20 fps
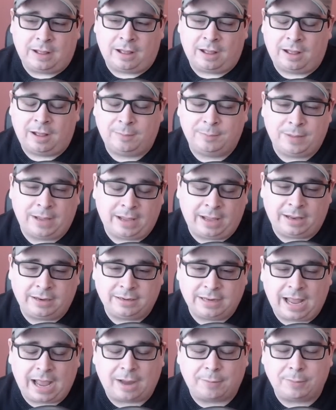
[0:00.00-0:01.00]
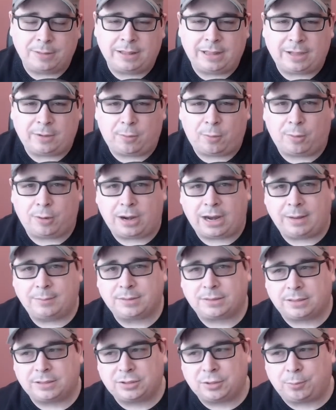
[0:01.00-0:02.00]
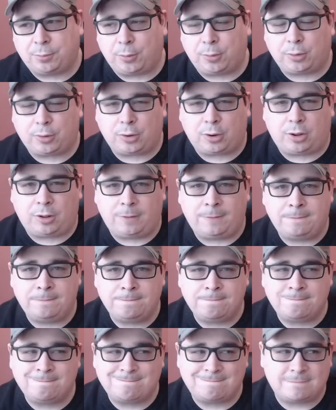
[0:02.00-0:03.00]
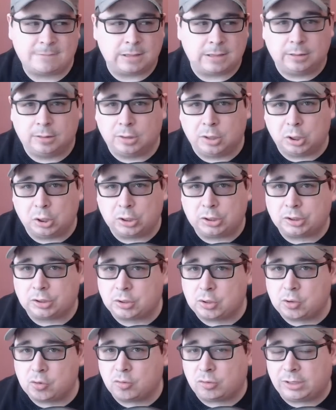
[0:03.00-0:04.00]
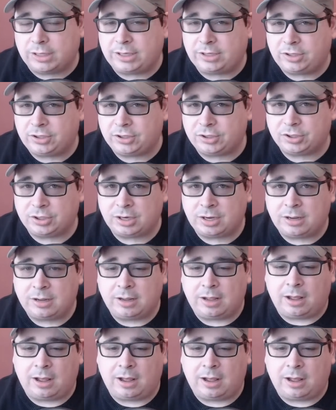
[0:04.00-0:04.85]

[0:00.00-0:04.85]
Um, and yeah, I really like horror games. Callisto Protocol looks coolish.